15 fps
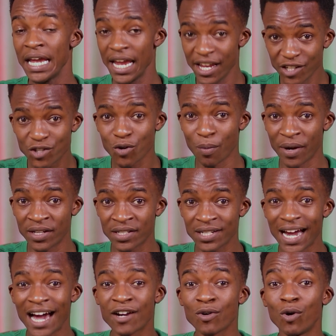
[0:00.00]
Instruments
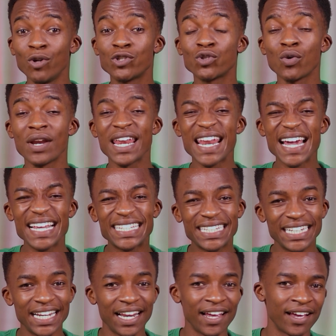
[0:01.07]
are also
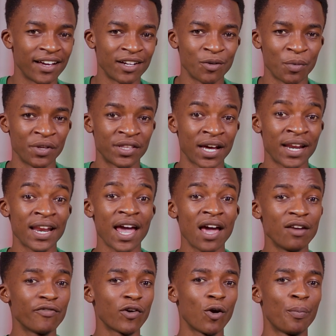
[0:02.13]
nicely layered with an
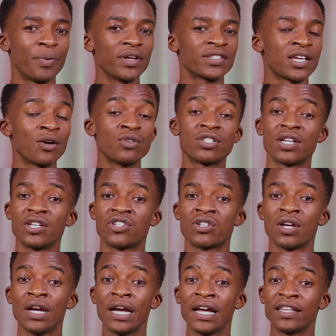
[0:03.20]
enveloping soundstage.
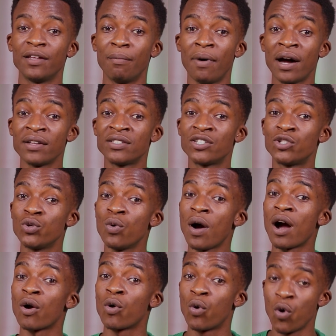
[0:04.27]
The buds do
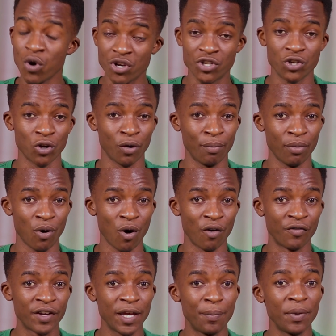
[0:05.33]
a good job
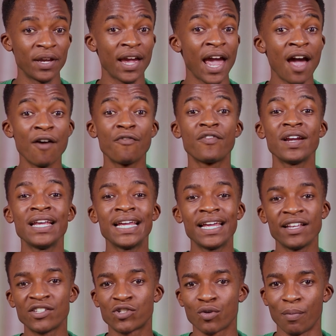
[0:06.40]
of keeping every
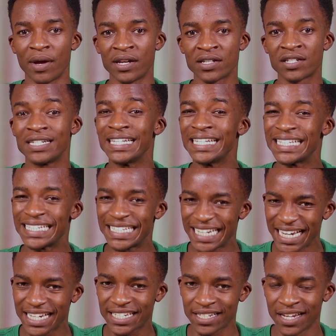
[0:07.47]
instrument
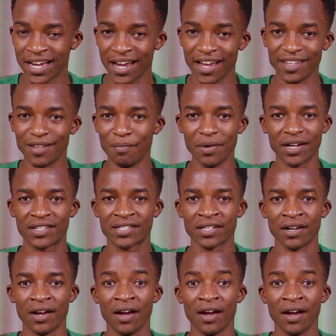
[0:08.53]
distinct in the mix.